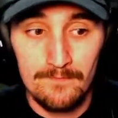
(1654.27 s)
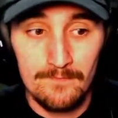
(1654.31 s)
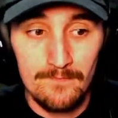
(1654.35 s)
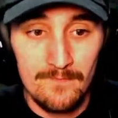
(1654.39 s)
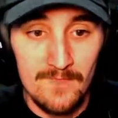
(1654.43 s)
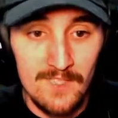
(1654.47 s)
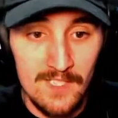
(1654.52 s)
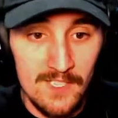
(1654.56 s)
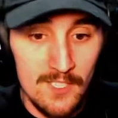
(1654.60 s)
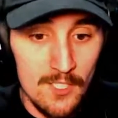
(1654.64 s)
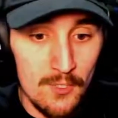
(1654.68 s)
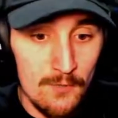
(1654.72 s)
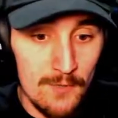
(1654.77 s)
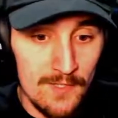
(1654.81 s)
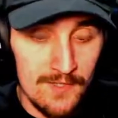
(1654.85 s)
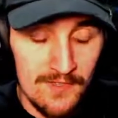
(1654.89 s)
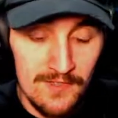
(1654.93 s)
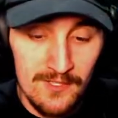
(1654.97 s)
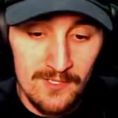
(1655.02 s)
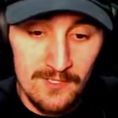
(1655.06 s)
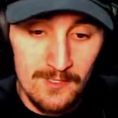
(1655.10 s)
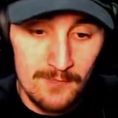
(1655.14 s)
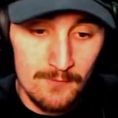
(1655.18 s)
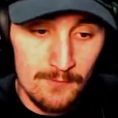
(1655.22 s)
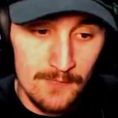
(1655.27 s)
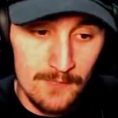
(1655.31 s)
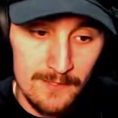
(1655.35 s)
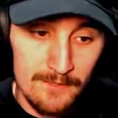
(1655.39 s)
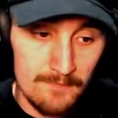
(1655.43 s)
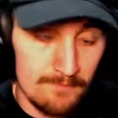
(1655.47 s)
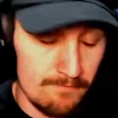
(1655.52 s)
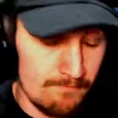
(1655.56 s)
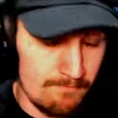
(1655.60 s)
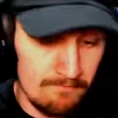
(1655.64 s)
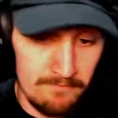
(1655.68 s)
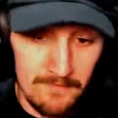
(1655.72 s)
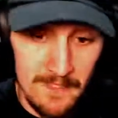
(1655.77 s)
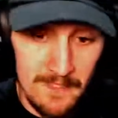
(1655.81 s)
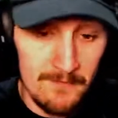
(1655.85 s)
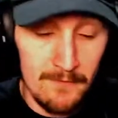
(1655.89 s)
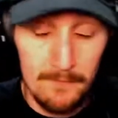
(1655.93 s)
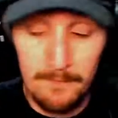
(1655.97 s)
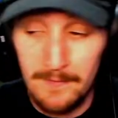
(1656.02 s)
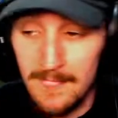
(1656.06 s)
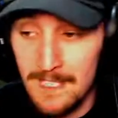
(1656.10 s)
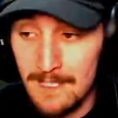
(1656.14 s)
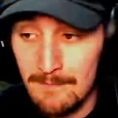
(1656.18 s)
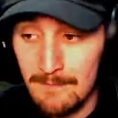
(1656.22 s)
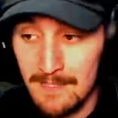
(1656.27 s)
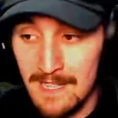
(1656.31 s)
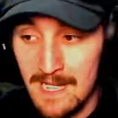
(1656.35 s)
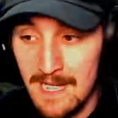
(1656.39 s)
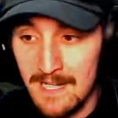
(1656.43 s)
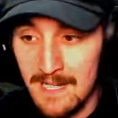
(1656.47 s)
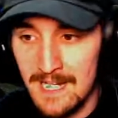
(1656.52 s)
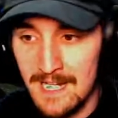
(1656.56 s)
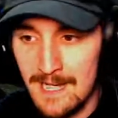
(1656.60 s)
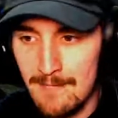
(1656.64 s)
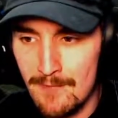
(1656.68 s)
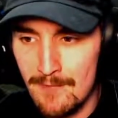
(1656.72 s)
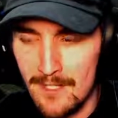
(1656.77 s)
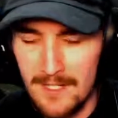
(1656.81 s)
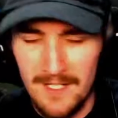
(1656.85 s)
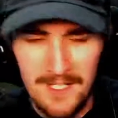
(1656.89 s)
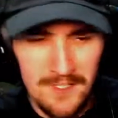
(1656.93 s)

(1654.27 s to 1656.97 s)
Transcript: with never playing beyond A-ball.